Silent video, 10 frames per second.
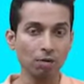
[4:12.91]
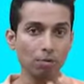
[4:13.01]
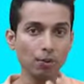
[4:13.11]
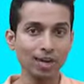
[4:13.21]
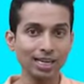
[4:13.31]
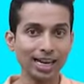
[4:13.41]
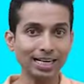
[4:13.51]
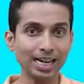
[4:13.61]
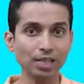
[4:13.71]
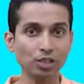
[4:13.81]
bring
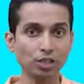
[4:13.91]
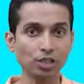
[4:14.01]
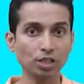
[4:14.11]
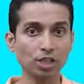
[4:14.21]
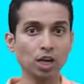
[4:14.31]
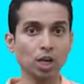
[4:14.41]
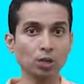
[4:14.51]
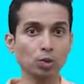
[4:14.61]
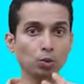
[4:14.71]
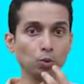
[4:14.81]
attention
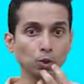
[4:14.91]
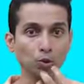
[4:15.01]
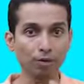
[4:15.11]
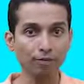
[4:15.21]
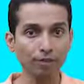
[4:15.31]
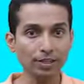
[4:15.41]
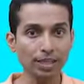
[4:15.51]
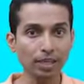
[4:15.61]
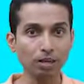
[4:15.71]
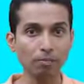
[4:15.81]
to your
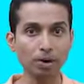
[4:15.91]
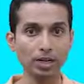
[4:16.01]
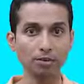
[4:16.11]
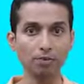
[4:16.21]
physical body.